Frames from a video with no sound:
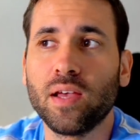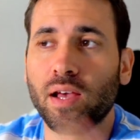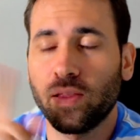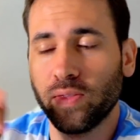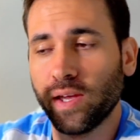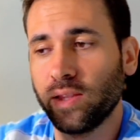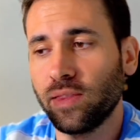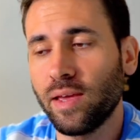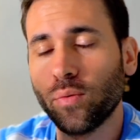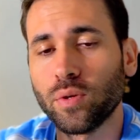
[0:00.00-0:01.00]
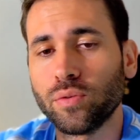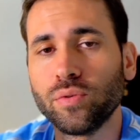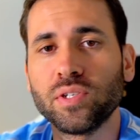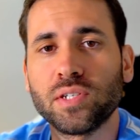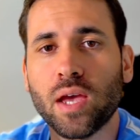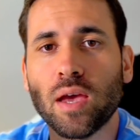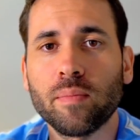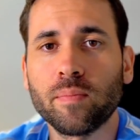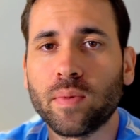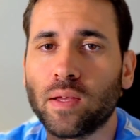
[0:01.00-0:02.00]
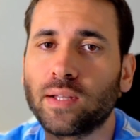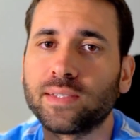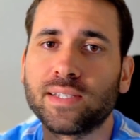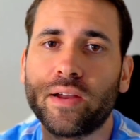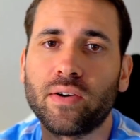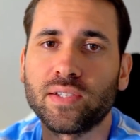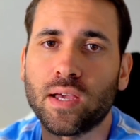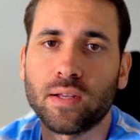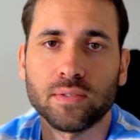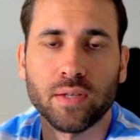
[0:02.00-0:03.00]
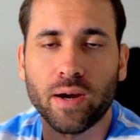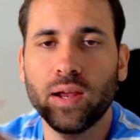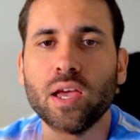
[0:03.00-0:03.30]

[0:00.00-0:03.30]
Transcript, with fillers: Then they will do the same, etc, etc, et cetera.